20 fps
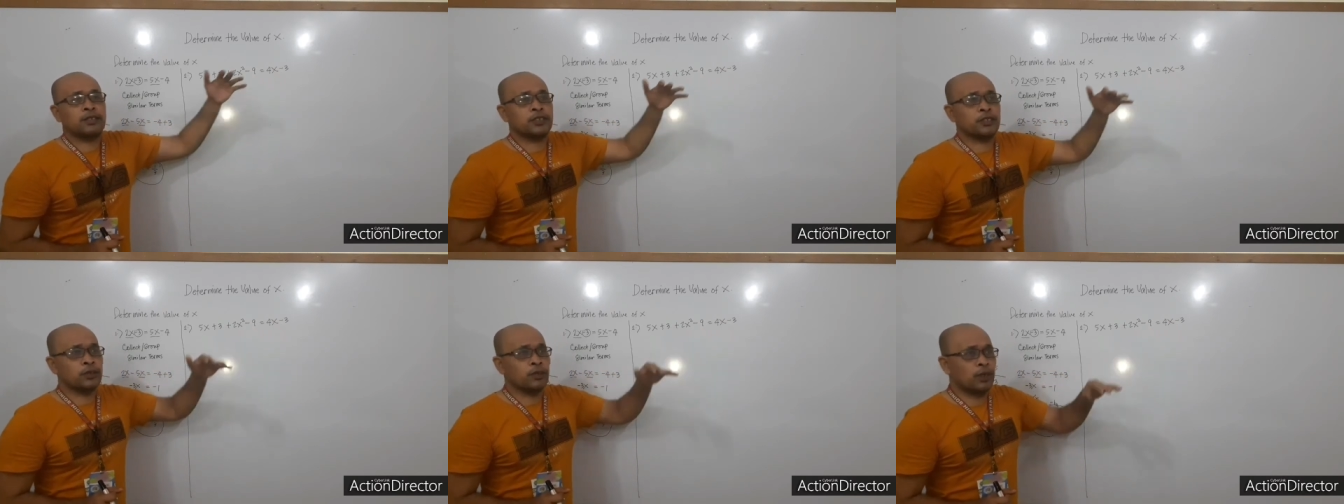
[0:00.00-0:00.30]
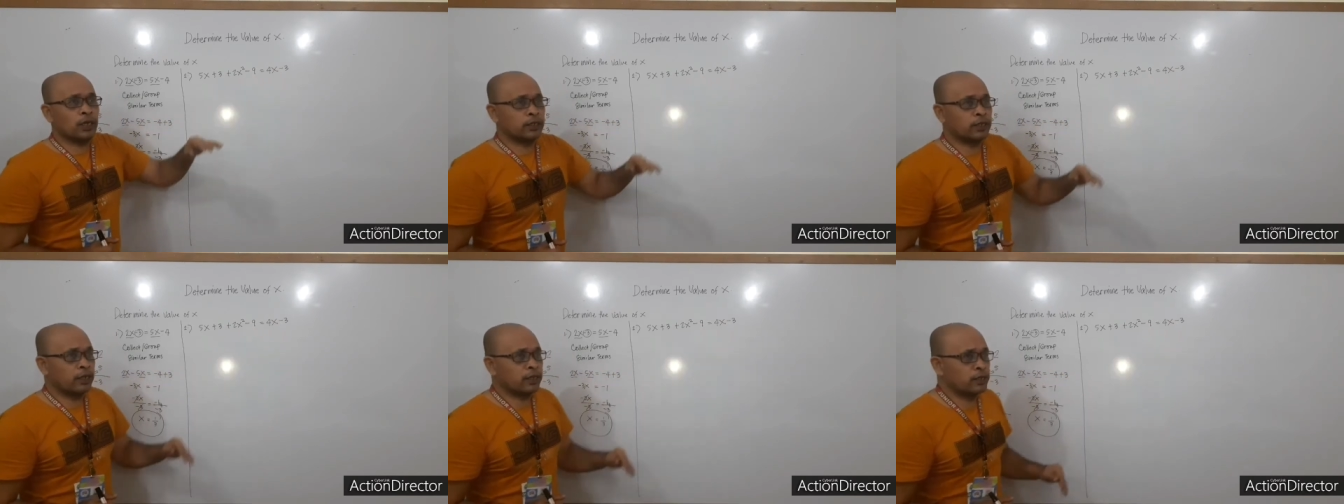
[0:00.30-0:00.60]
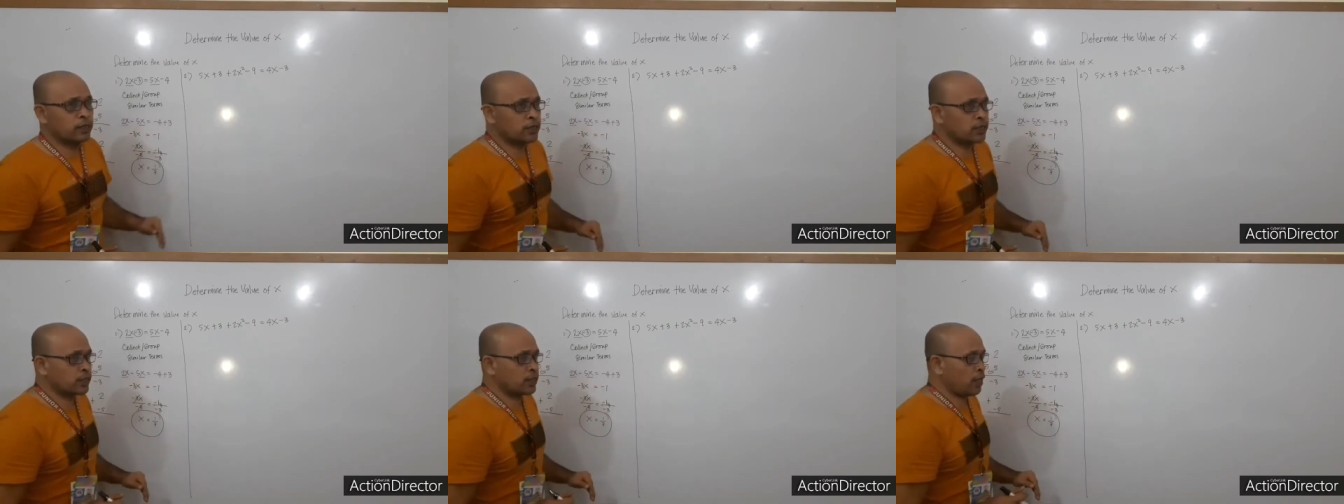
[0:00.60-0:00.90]
So
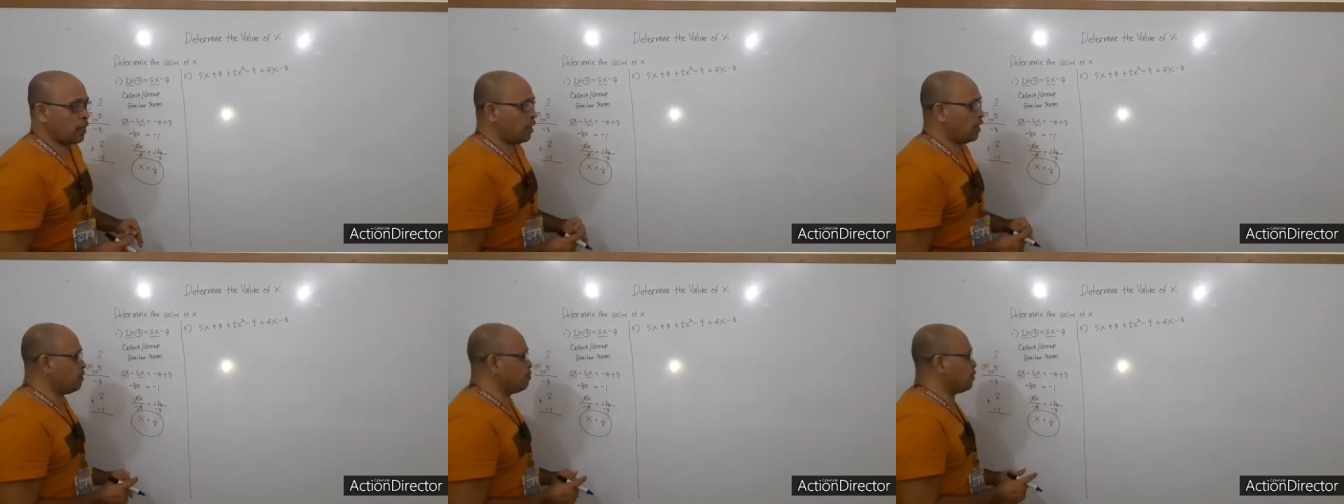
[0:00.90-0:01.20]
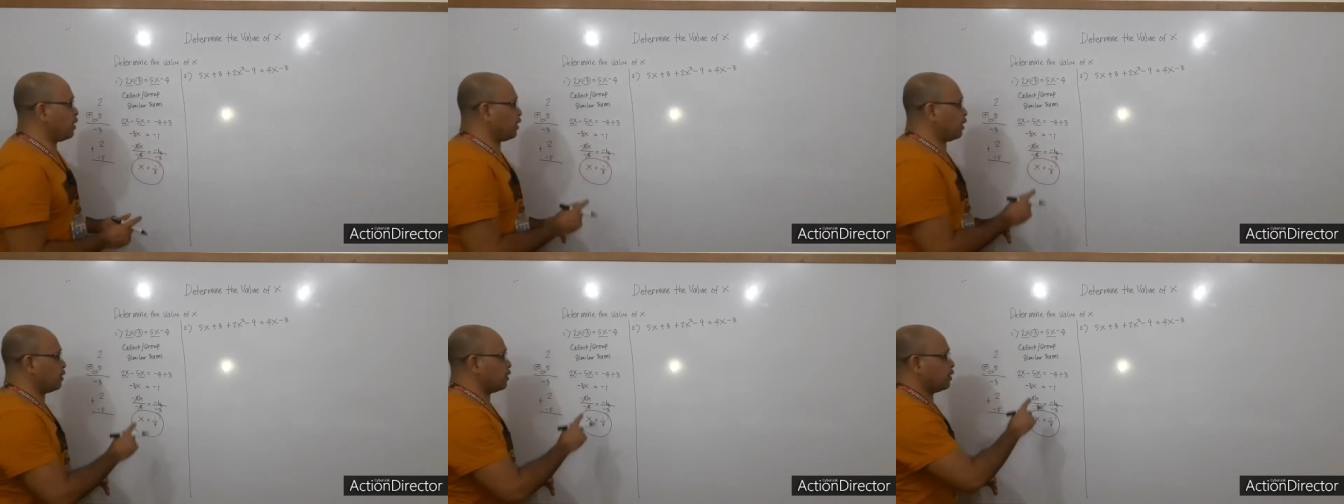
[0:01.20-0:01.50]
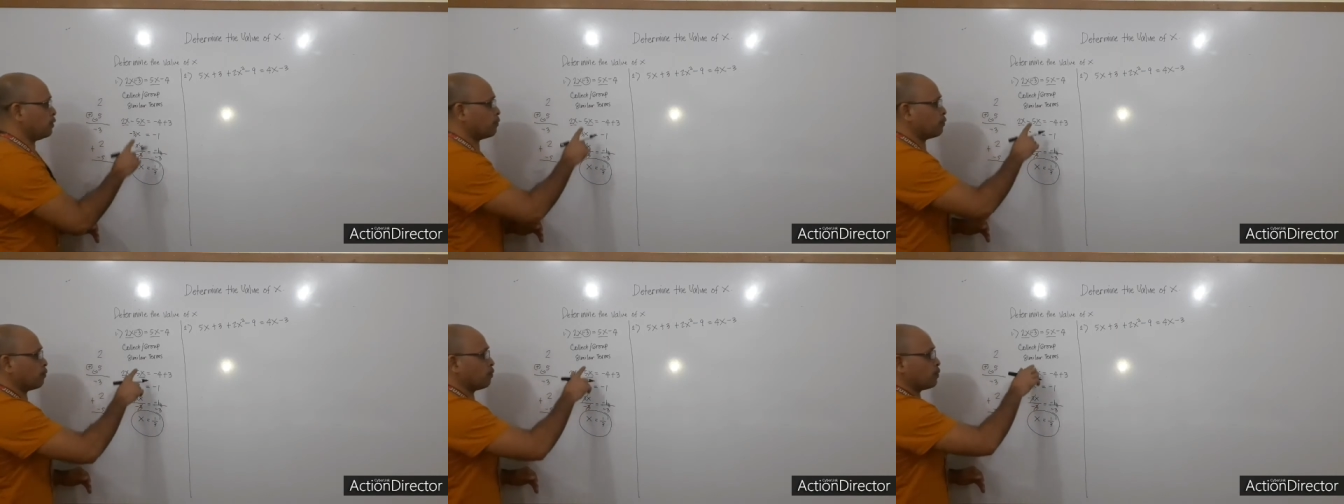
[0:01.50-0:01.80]
again, same
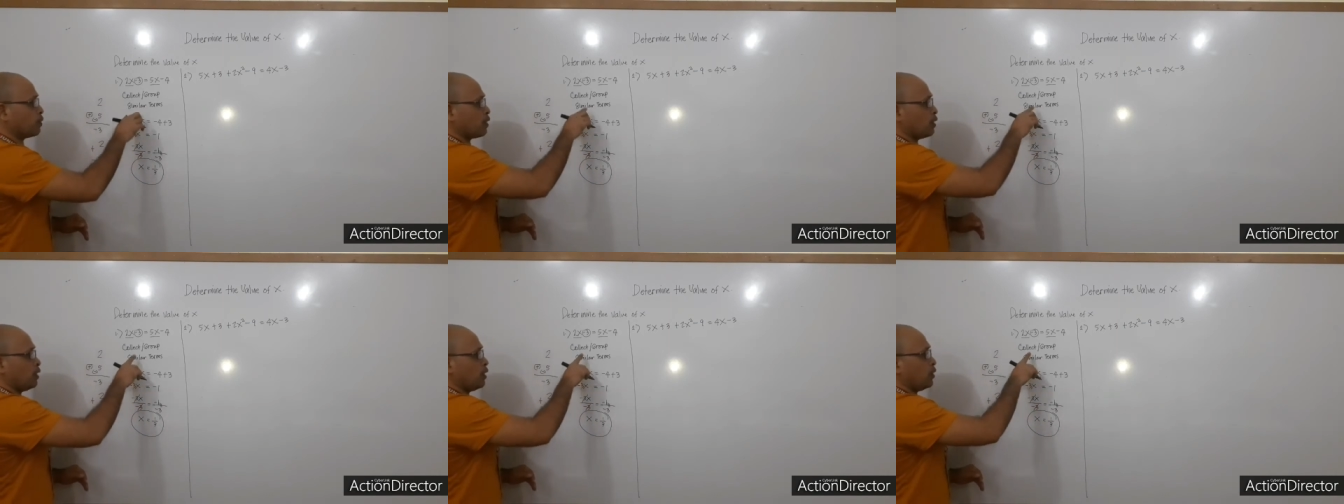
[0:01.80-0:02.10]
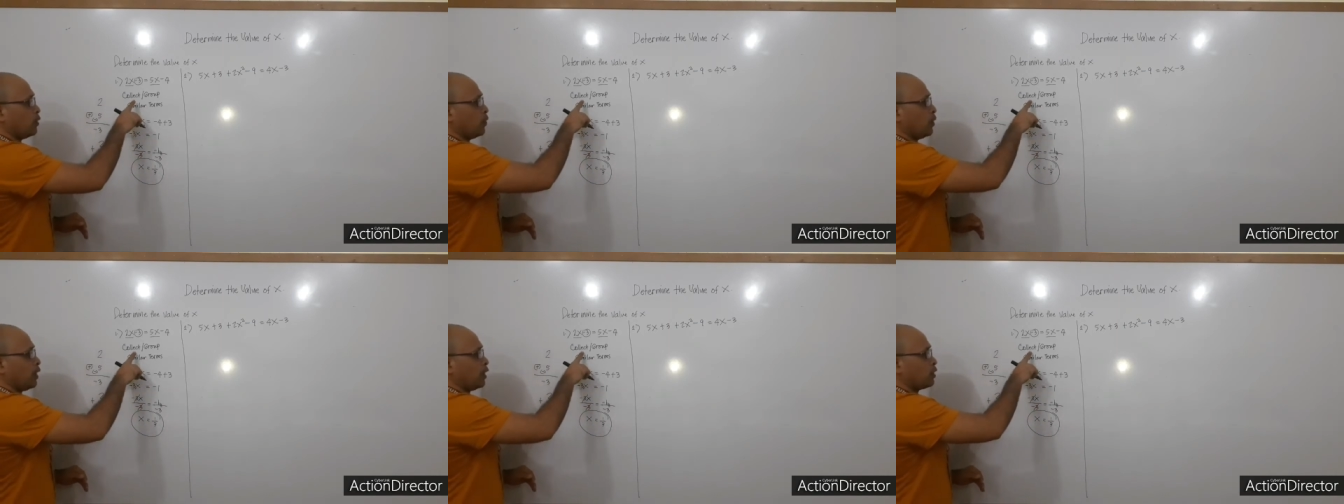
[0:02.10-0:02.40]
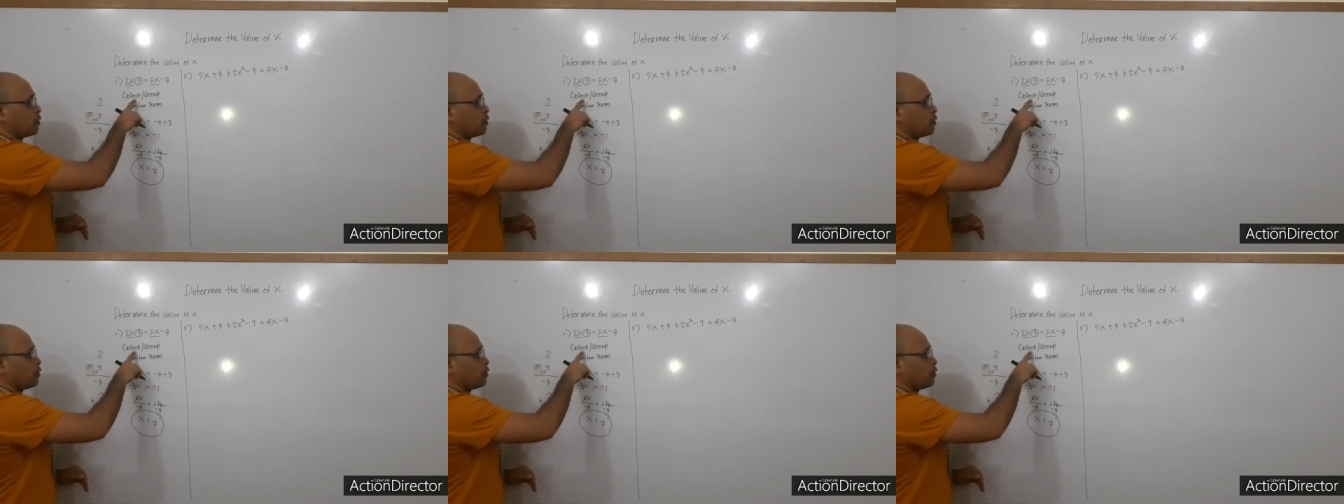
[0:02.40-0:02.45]
here. You